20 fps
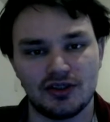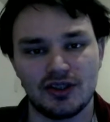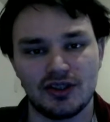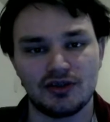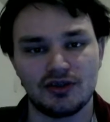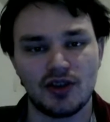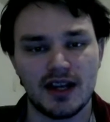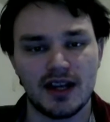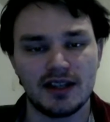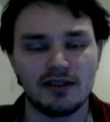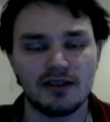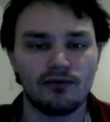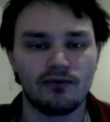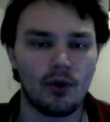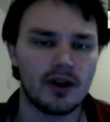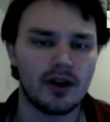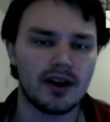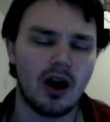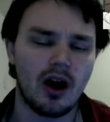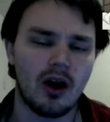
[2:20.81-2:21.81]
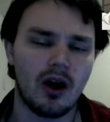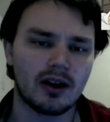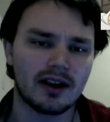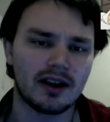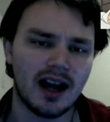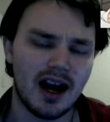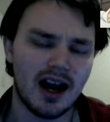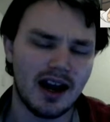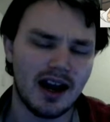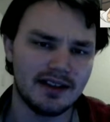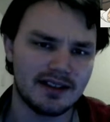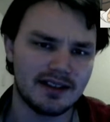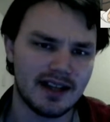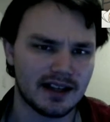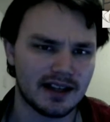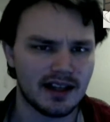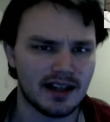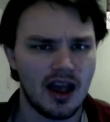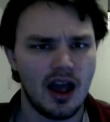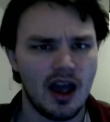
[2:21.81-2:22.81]
She tries to avoid all
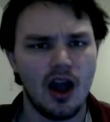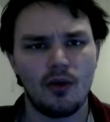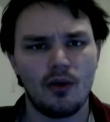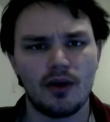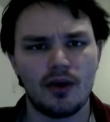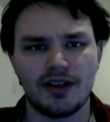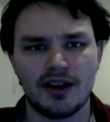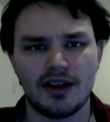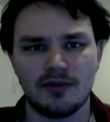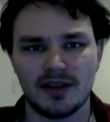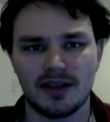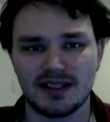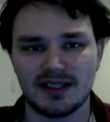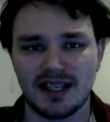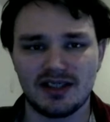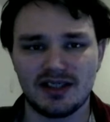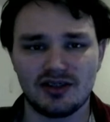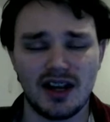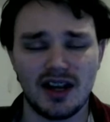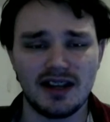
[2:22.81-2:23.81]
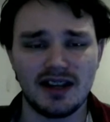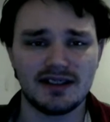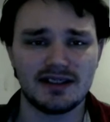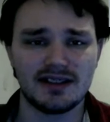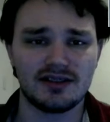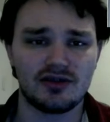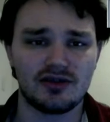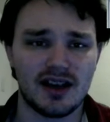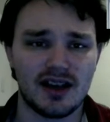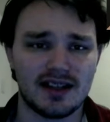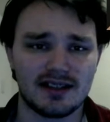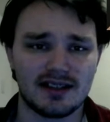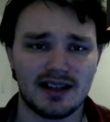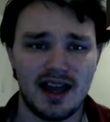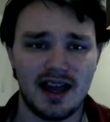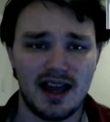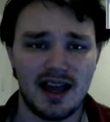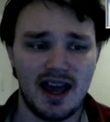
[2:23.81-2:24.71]
contact with humans and tries to dress